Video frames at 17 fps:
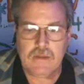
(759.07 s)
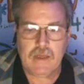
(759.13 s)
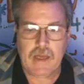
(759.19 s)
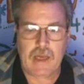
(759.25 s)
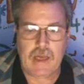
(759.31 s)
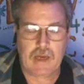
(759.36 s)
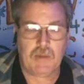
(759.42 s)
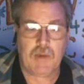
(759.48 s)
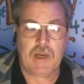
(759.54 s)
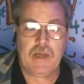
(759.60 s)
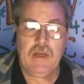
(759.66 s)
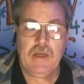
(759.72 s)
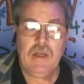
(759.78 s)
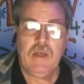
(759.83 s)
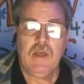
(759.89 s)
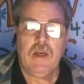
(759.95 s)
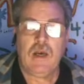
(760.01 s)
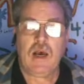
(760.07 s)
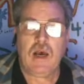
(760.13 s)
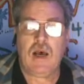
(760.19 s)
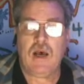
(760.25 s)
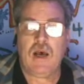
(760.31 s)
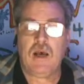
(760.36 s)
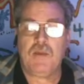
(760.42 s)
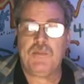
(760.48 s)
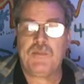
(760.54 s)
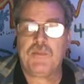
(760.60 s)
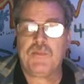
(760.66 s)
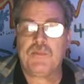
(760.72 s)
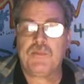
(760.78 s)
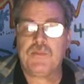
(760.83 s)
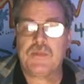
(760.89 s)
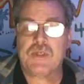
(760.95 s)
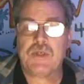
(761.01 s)
Anyway,
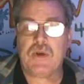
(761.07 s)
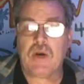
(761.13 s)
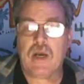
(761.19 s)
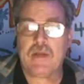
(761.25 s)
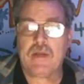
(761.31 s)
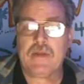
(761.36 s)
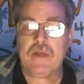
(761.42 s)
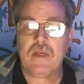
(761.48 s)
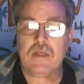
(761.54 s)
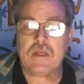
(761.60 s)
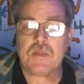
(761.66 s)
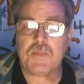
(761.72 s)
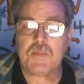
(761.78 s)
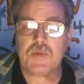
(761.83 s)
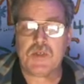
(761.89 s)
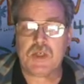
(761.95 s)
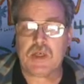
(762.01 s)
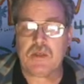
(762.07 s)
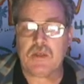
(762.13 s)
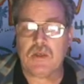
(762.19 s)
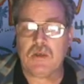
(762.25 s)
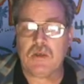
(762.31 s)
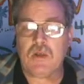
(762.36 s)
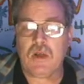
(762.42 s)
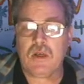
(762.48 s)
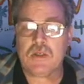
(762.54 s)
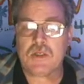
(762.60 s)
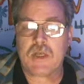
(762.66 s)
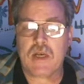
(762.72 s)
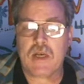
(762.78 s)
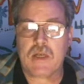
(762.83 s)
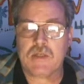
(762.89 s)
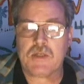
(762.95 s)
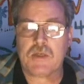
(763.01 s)
so I think this particular launch
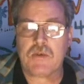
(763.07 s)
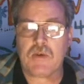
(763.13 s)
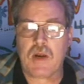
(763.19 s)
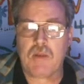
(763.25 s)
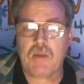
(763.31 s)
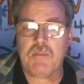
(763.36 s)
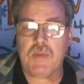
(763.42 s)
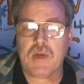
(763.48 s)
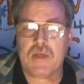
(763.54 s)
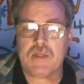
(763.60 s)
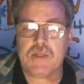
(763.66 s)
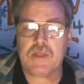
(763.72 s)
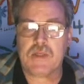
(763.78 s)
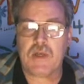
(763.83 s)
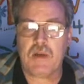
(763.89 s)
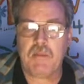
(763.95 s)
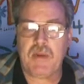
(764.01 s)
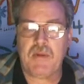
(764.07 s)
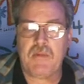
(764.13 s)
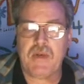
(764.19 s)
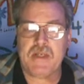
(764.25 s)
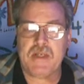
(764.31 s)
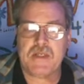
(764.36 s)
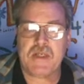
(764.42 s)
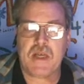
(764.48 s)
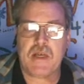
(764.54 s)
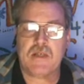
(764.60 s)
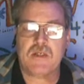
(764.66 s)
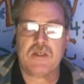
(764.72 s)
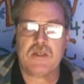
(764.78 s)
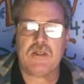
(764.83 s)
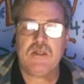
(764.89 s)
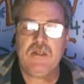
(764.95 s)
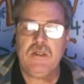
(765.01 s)
got scrubbed, but it's going to be
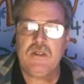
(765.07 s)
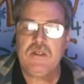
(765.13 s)
rescheduled.